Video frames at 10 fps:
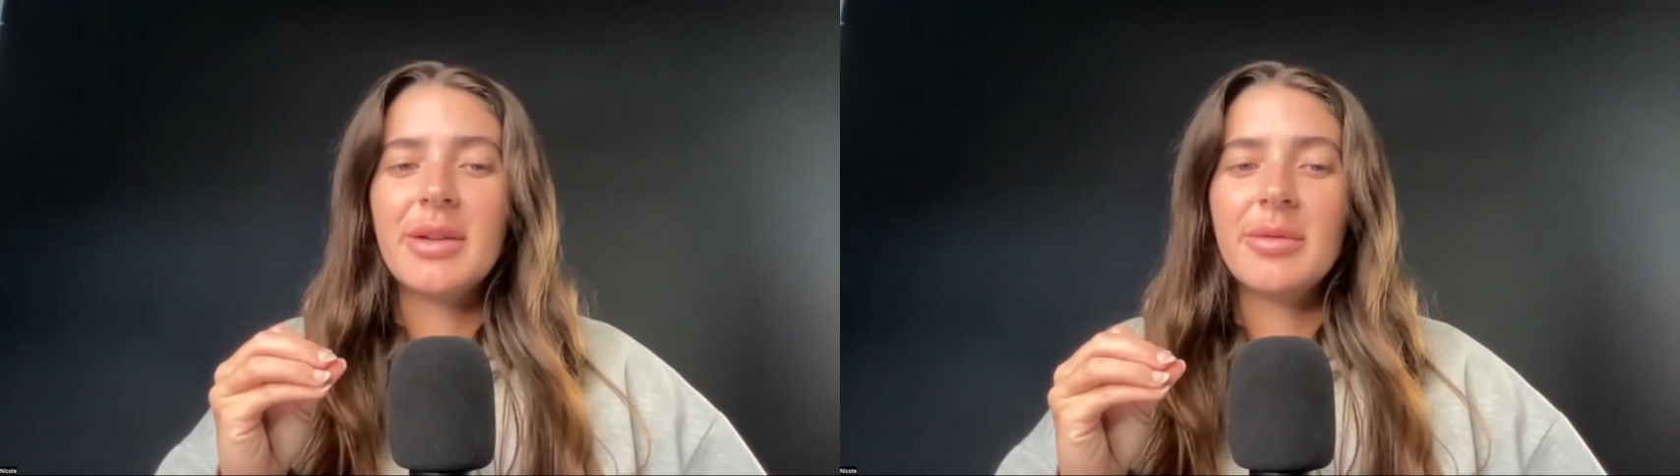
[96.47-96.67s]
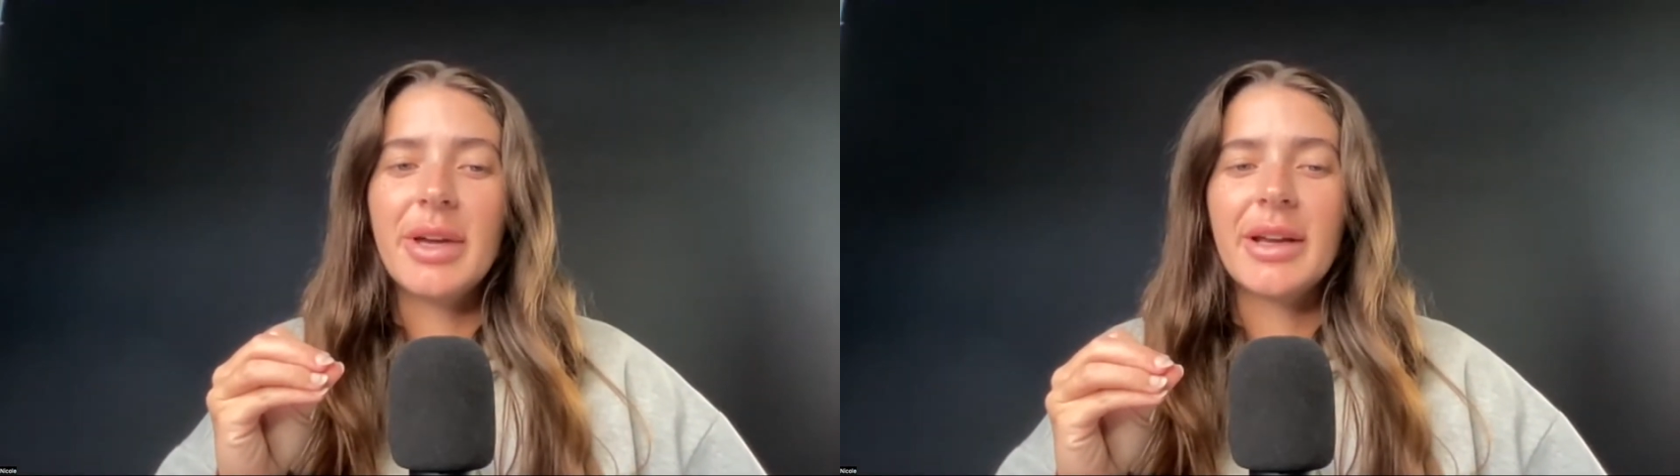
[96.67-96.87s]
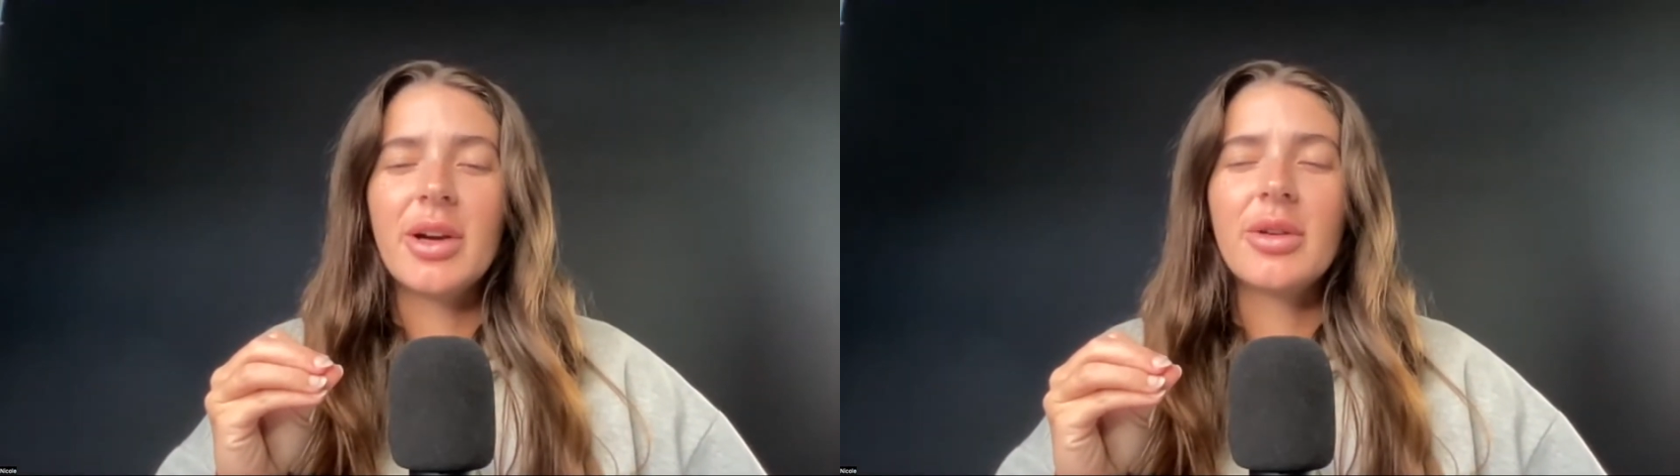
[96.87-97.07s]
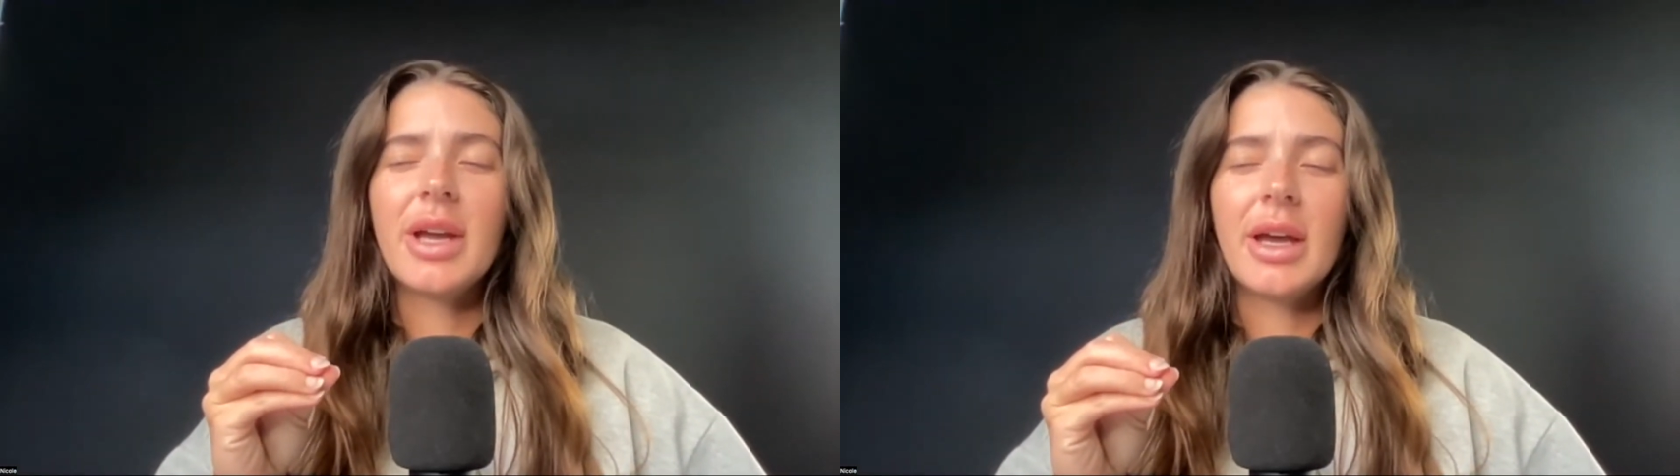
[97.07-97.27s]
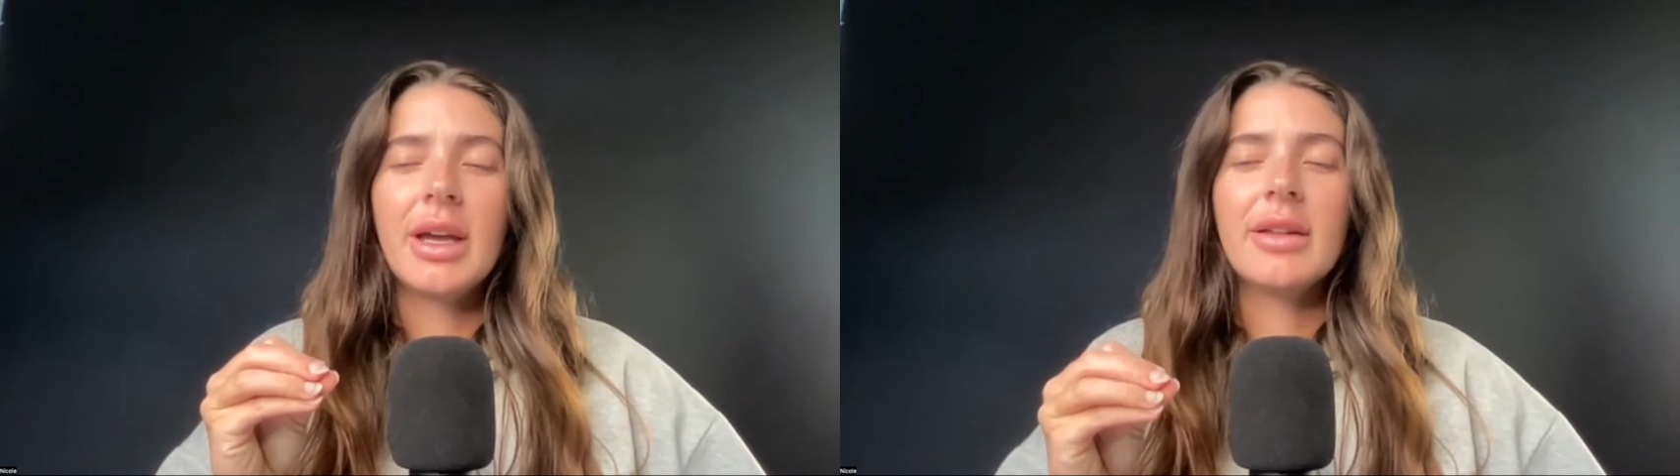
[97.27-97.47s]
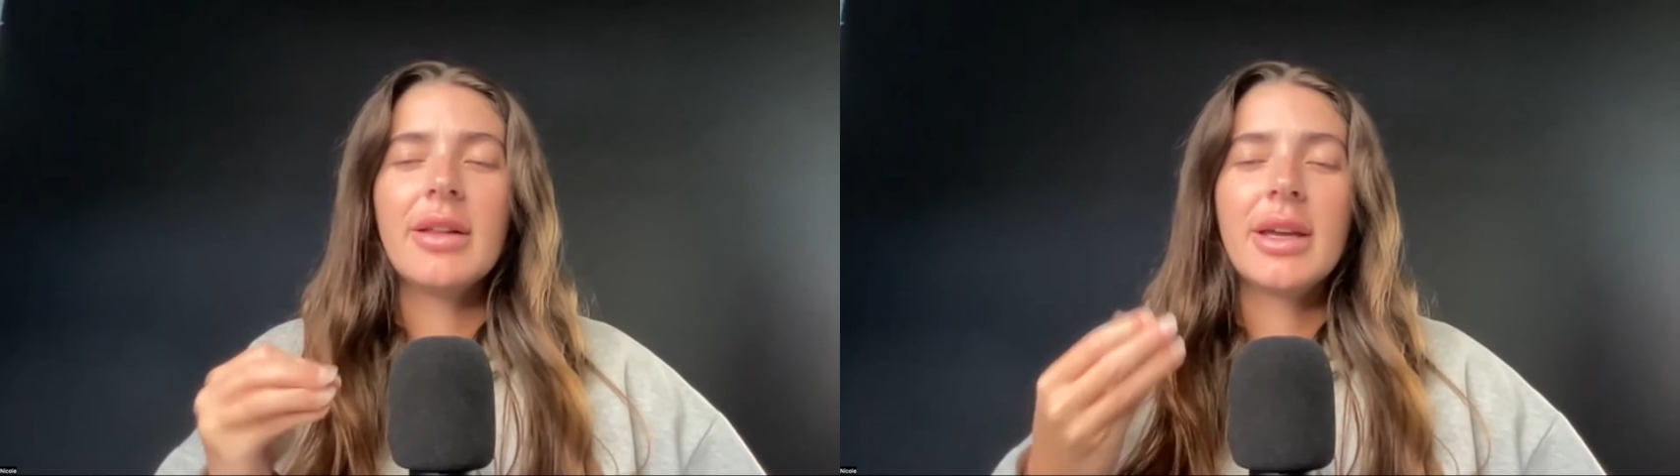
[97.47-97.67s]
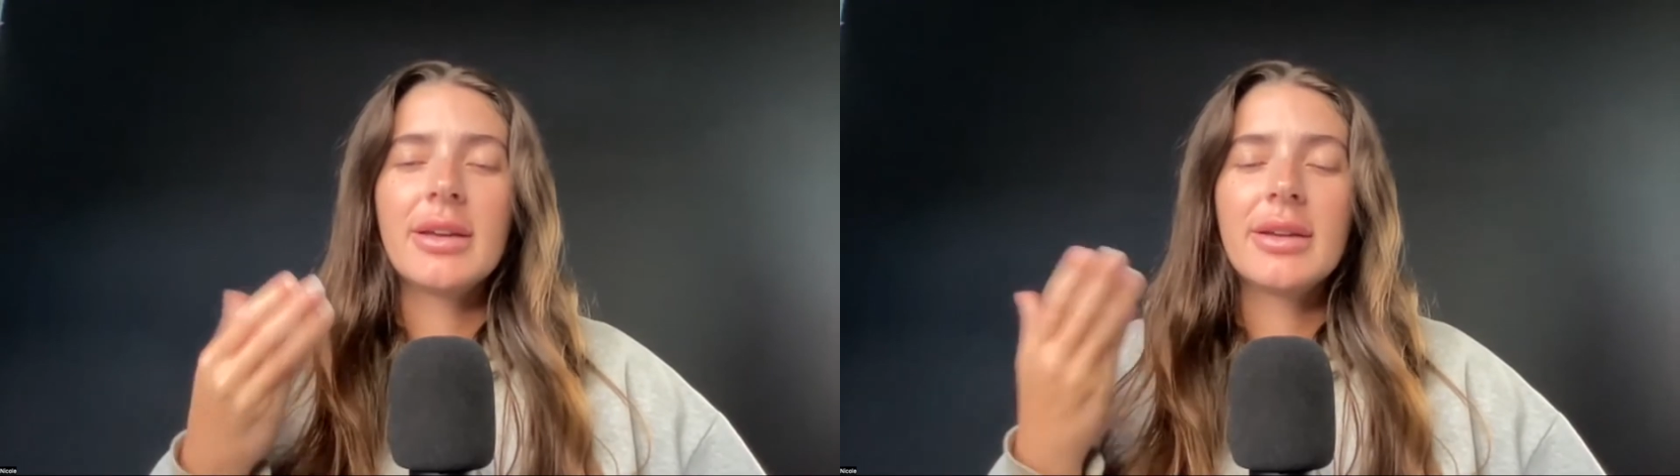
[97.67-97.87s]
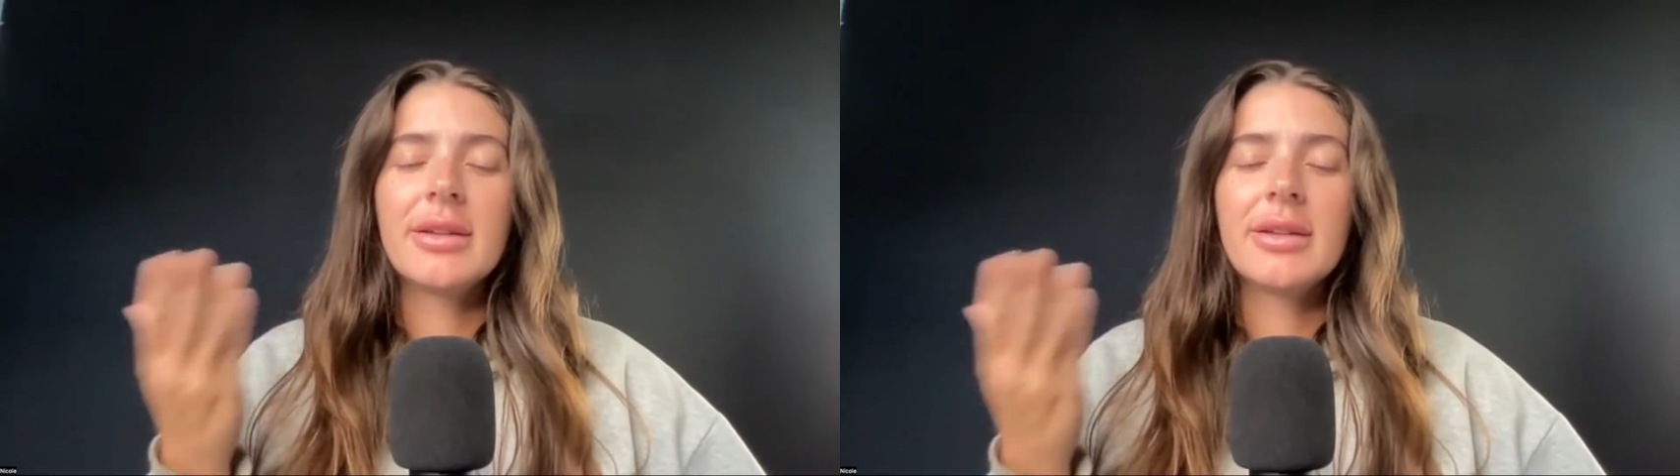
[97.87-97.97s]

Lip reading: I'm like, okay, like